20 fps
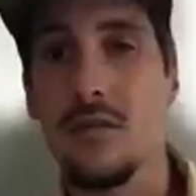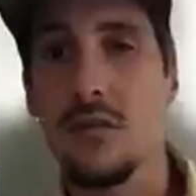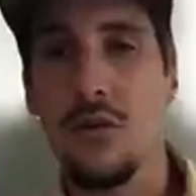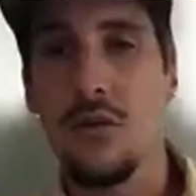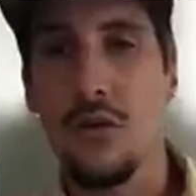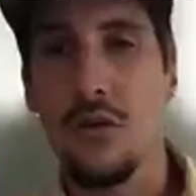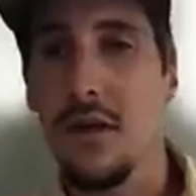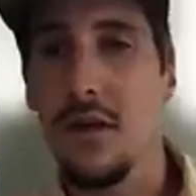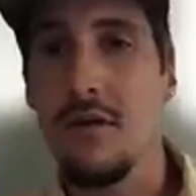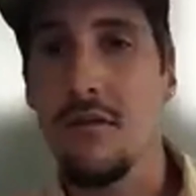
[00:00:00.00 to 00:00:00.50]

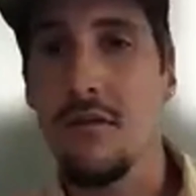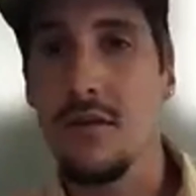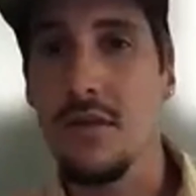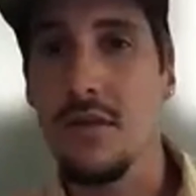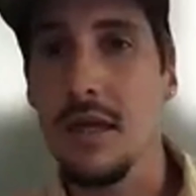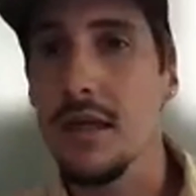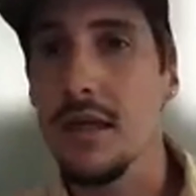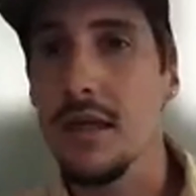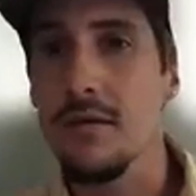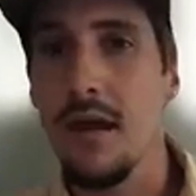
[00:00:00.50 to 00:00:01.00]
need to
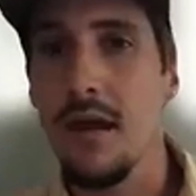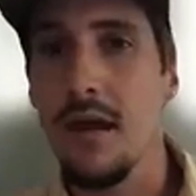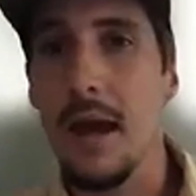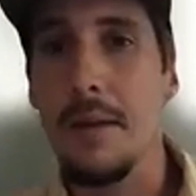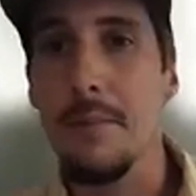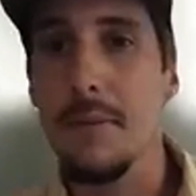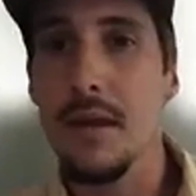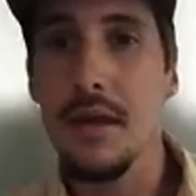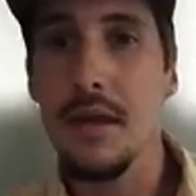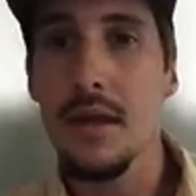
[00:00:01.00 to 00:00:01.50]
turn
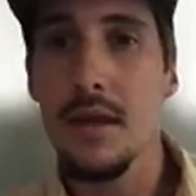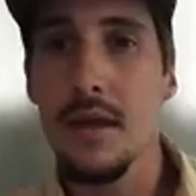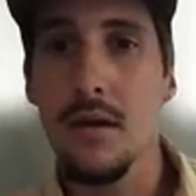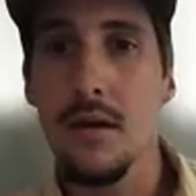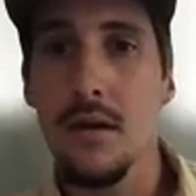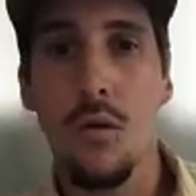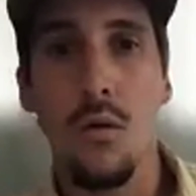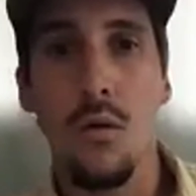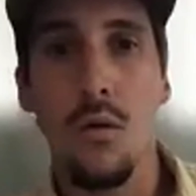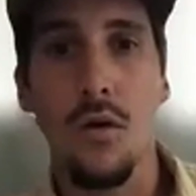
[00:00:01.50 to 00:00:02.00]
everything into
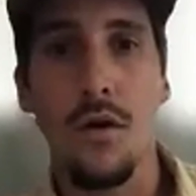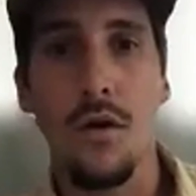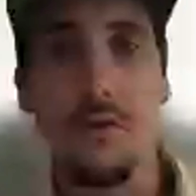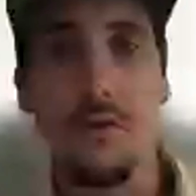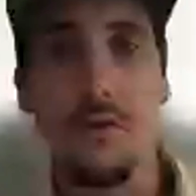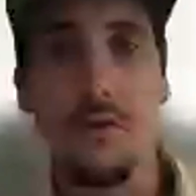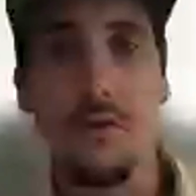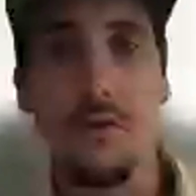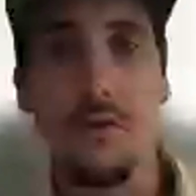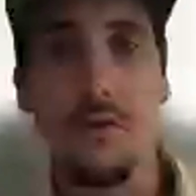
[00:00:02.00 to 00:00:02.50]
IP
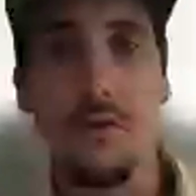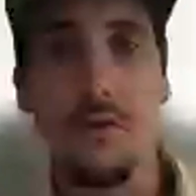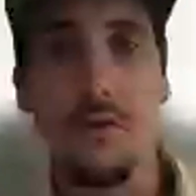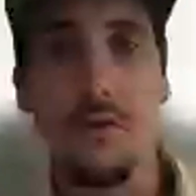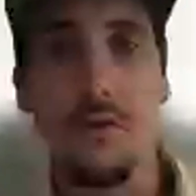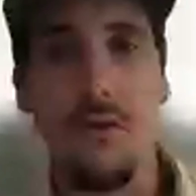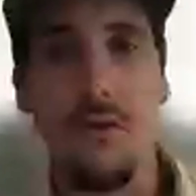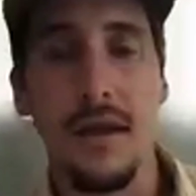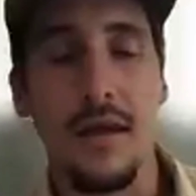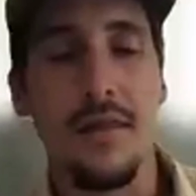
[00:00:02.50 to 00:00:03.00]
or to profit.